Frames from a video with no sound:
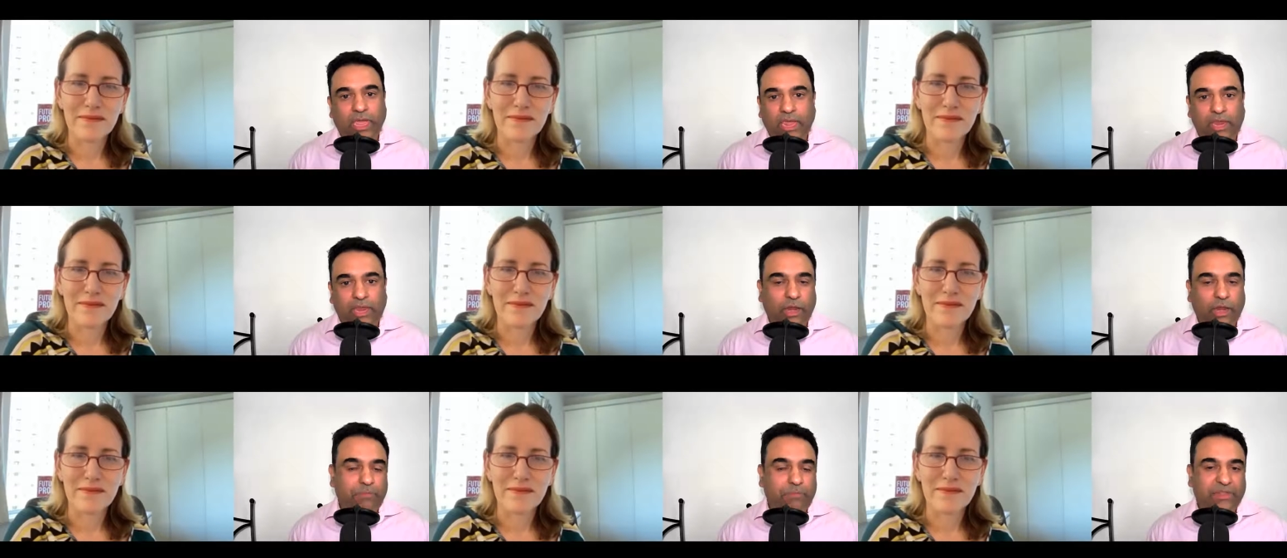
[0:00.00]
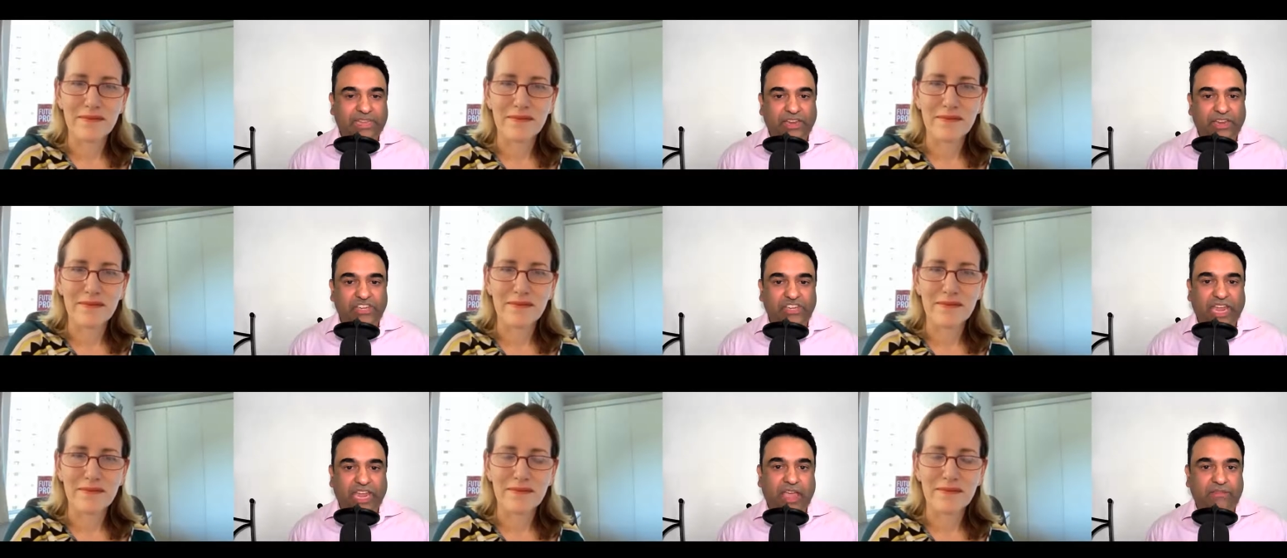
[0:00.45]
Speaker 1: you know potentially
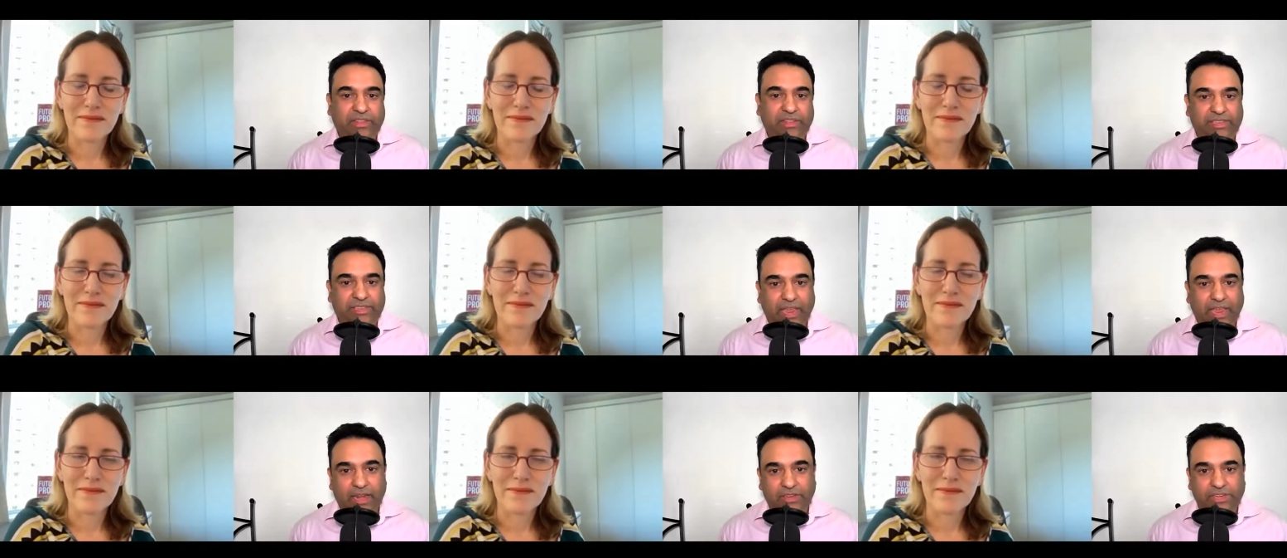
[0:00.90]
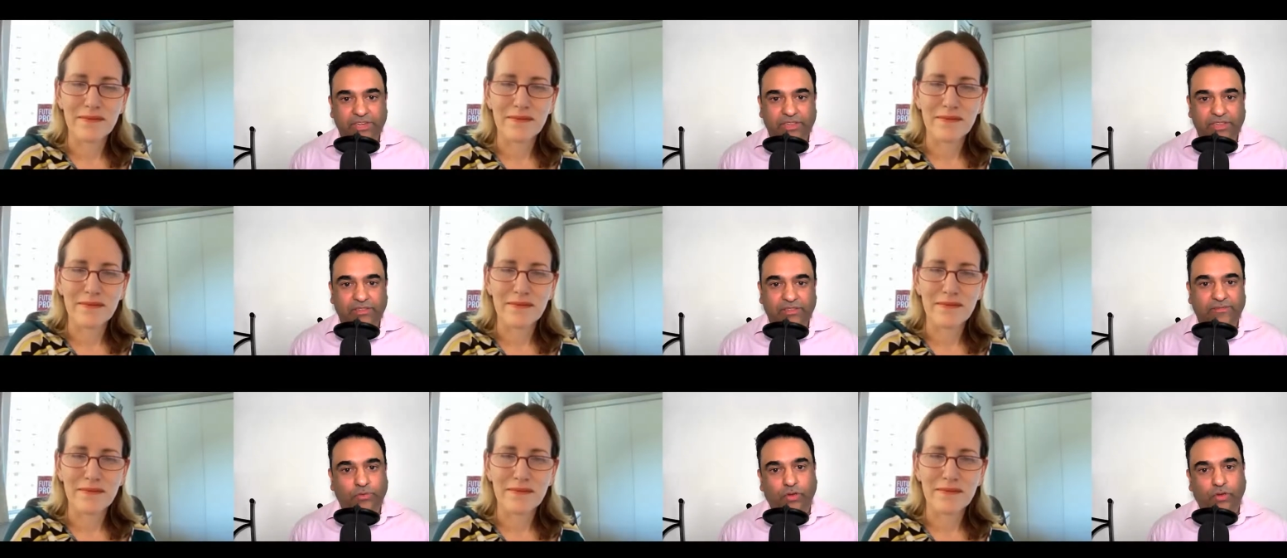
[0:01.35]
have intelligence
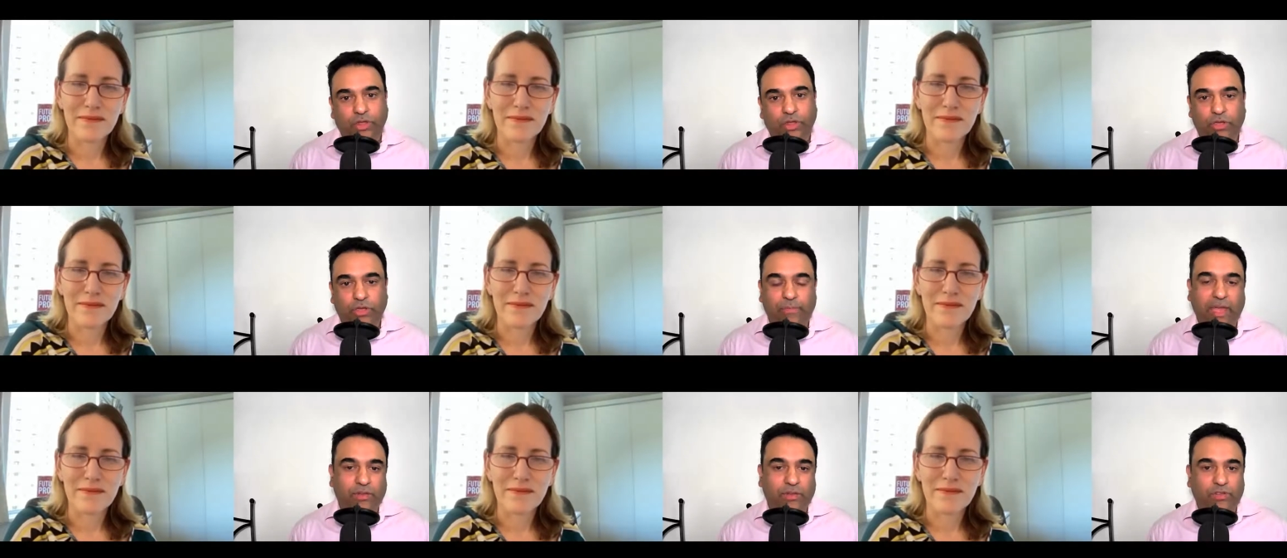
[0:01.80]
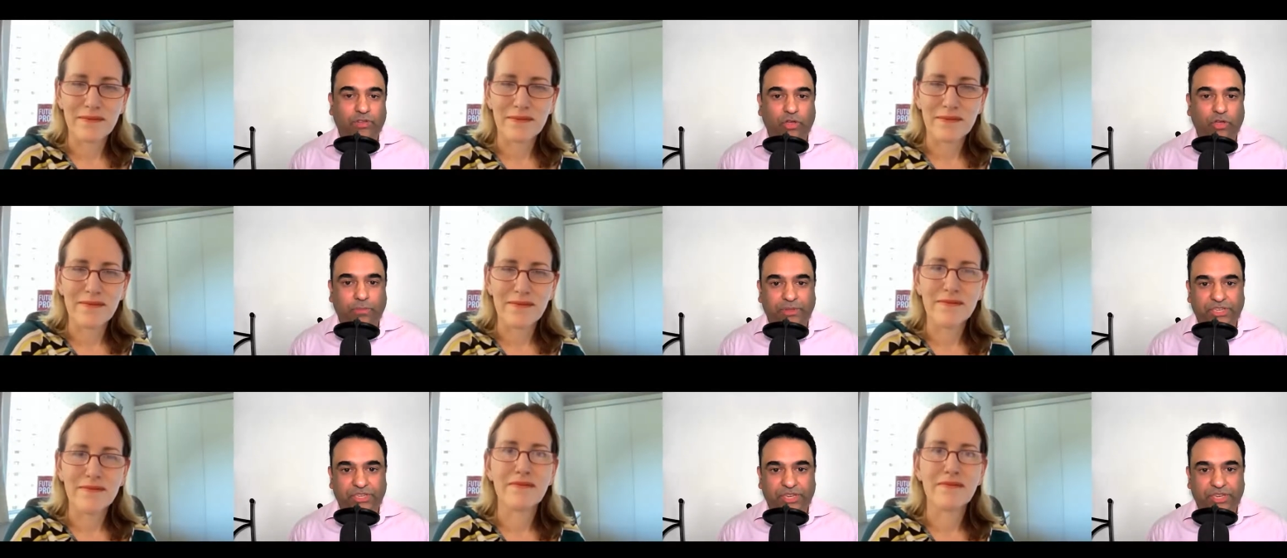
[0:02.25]
for you about new
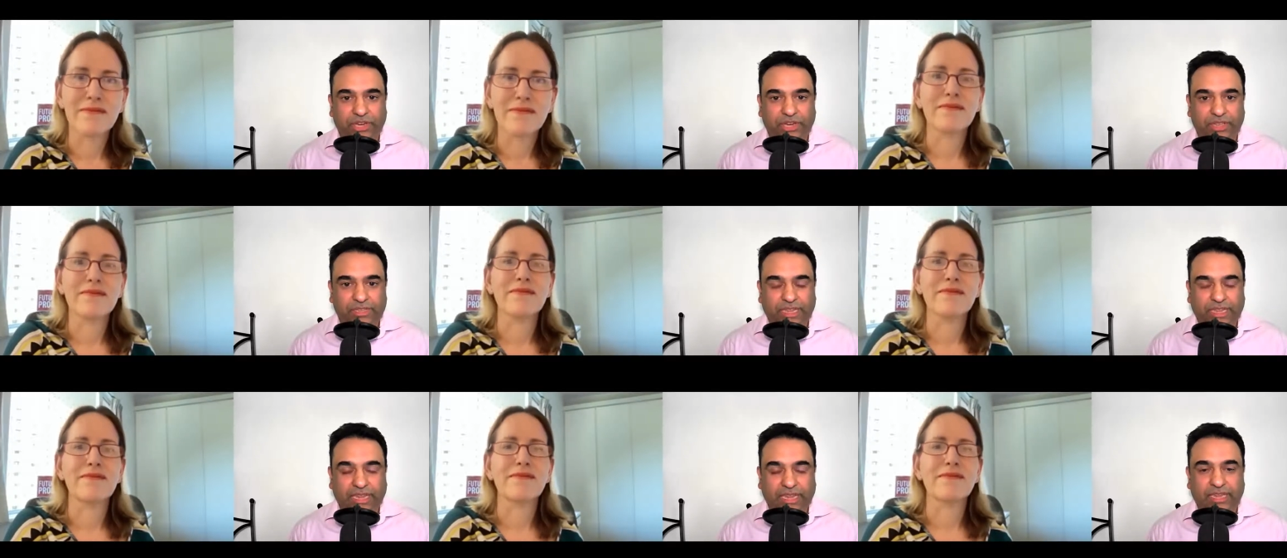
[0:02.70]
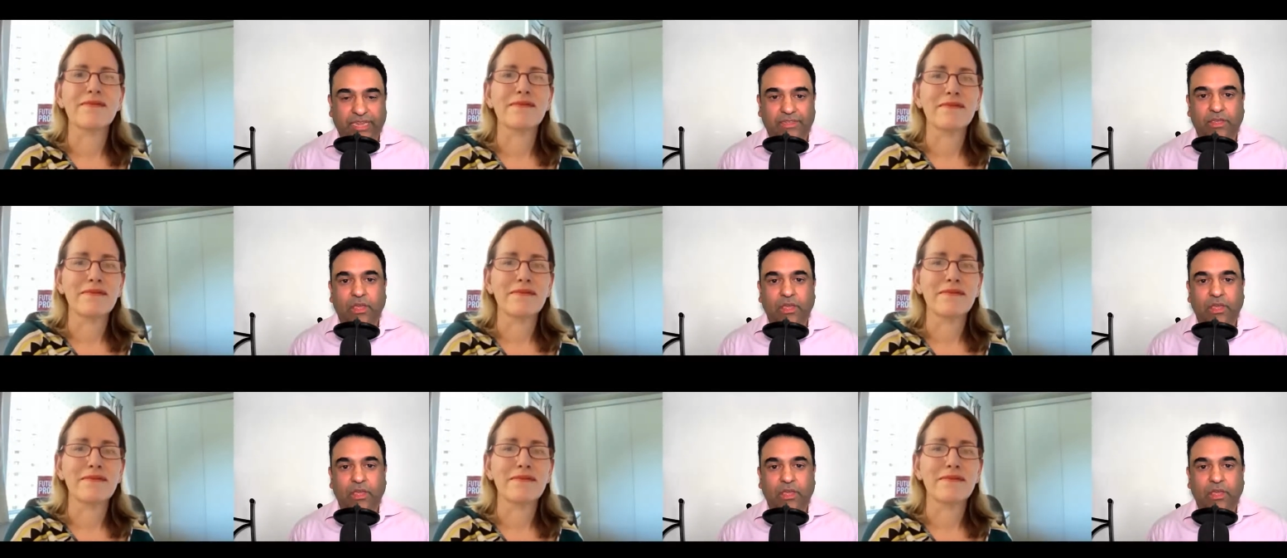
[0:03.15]
opportunities